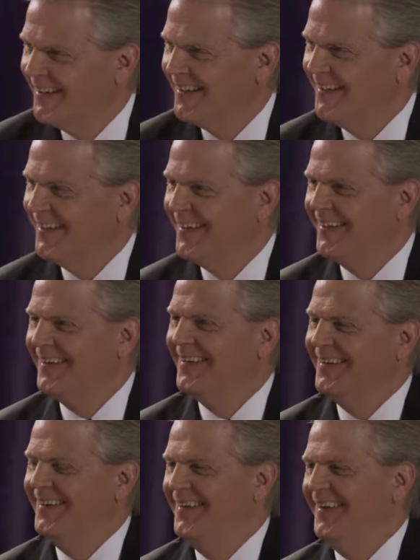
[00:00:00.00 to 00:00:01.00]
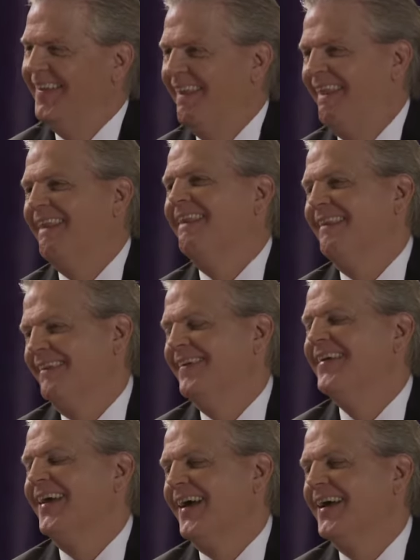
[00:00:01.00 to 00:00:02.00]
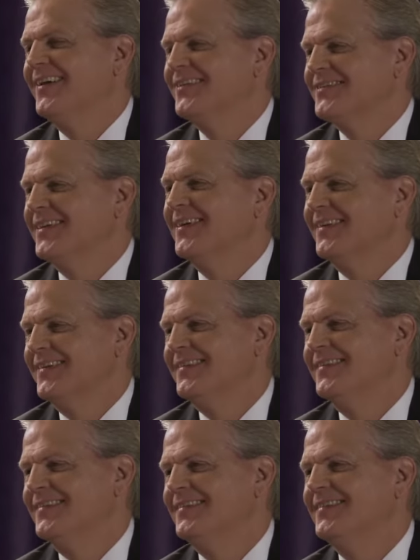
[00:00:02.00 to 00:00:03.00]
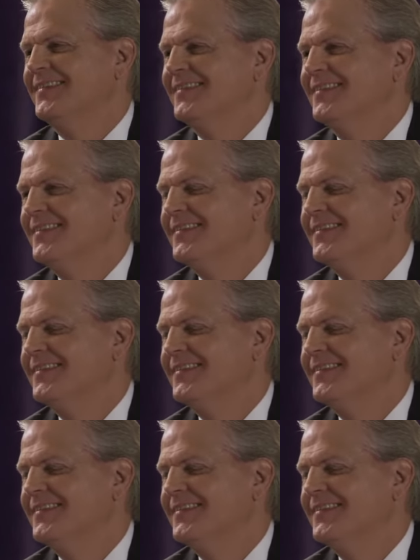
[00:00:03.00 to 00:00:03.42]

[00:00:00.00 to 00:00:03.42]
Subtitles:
And I made the crossover as well, but it was a little longer.